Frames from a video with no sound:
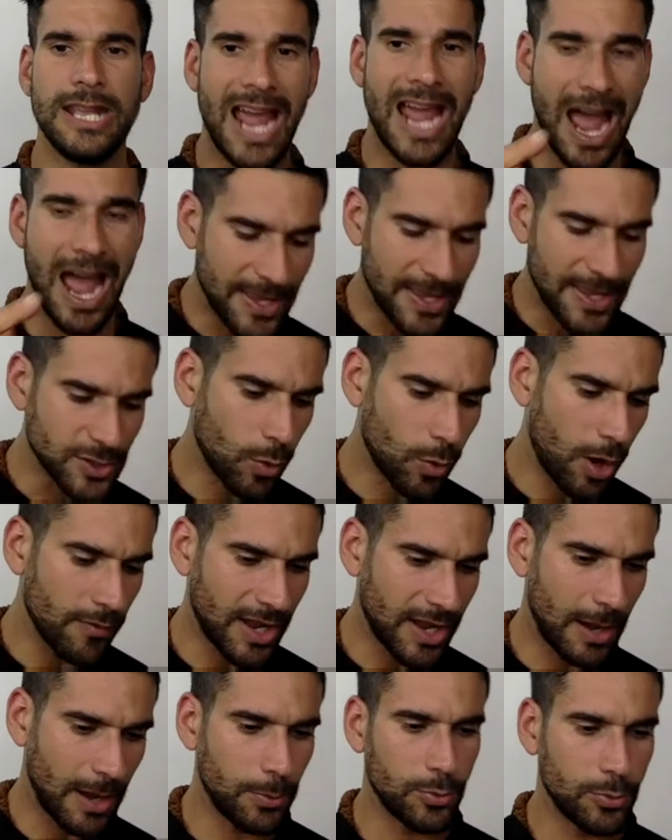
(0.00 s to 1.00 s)
And that's why I've
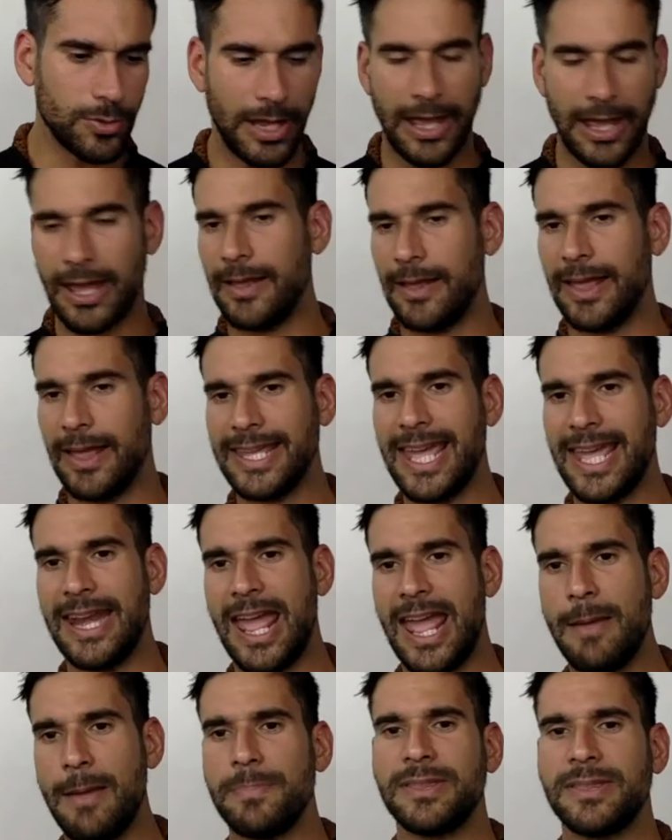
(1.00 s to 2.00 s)
coupled, again,
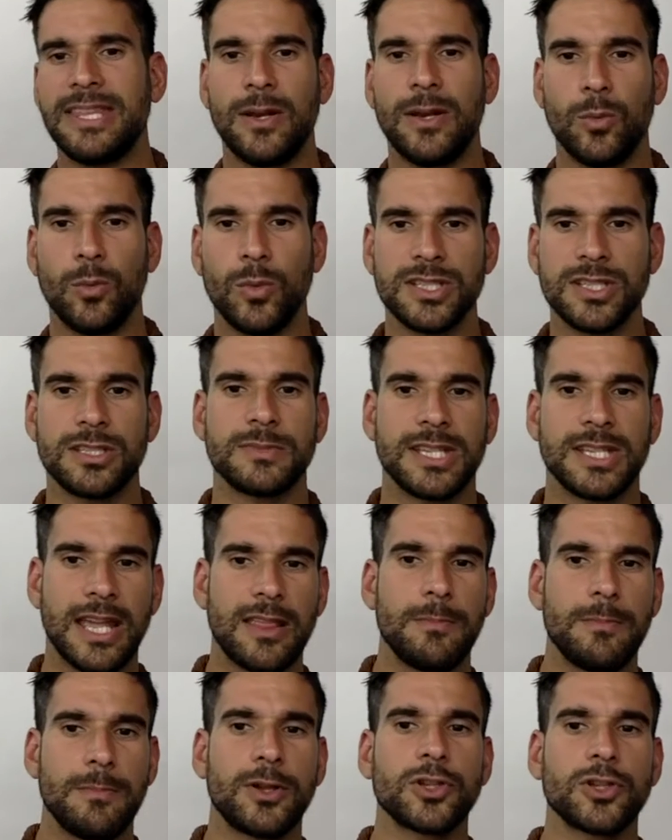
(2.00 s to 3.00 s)
empathy and wisdom
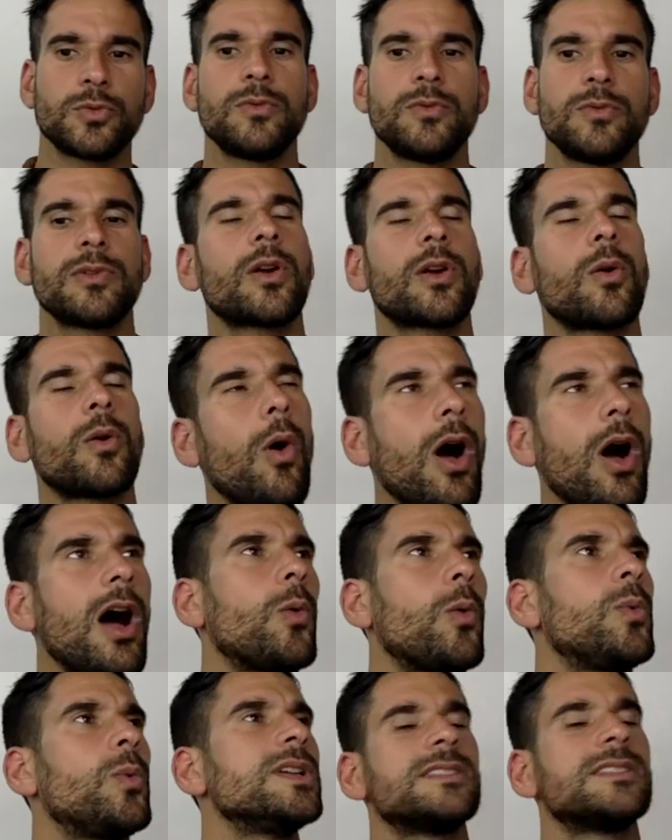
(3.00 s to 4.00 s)
together, because we require
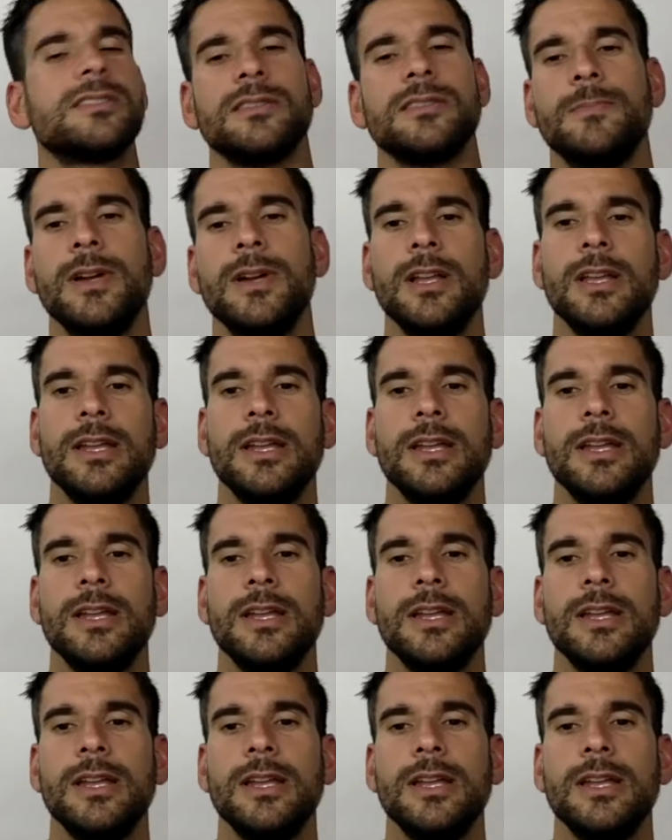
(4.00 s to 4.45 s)
wisdom